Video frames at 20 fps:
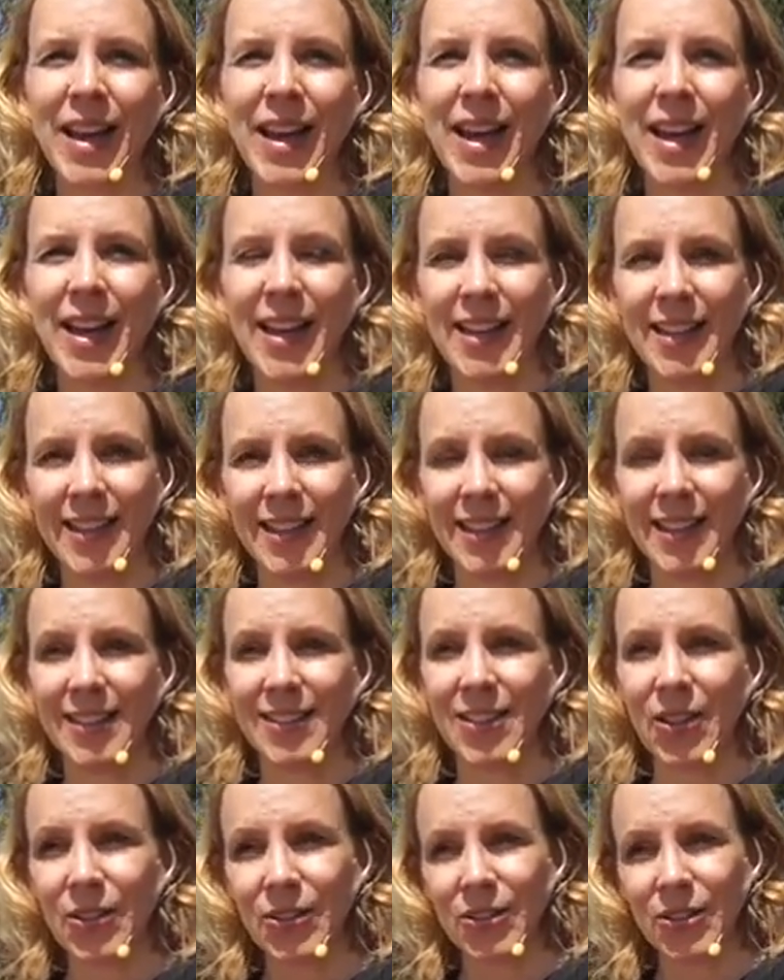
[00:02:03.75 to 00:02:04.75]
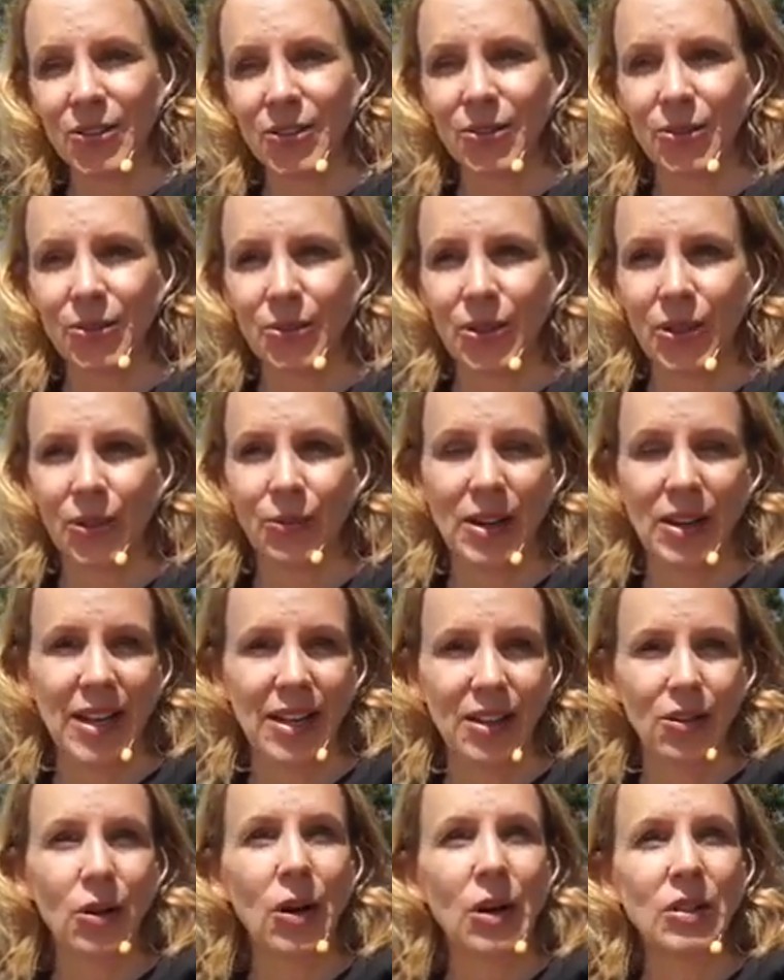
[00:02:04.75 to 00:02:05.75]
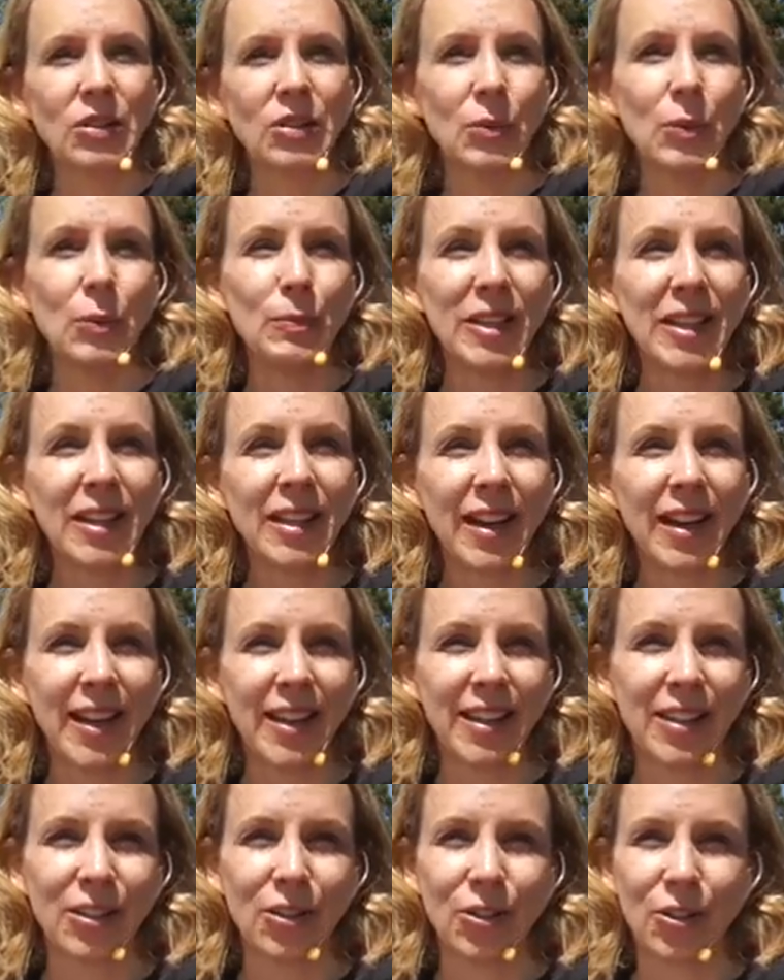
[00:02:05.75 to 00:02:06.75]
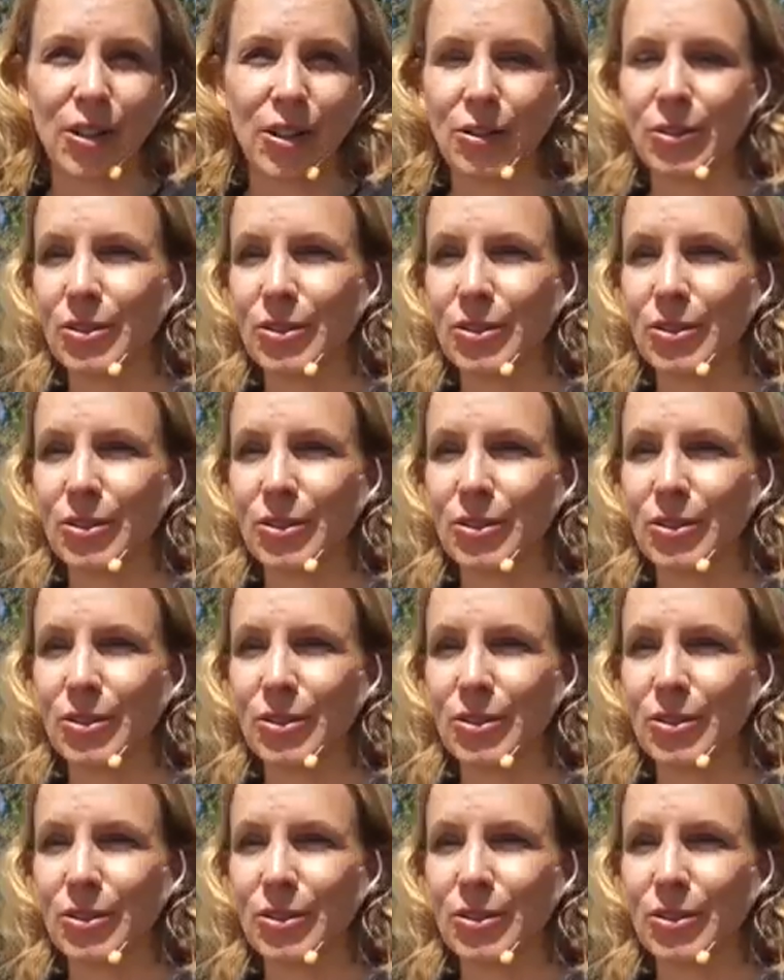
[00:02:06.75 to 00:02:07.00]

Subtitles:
And it's also a way to cross the midline in yoga.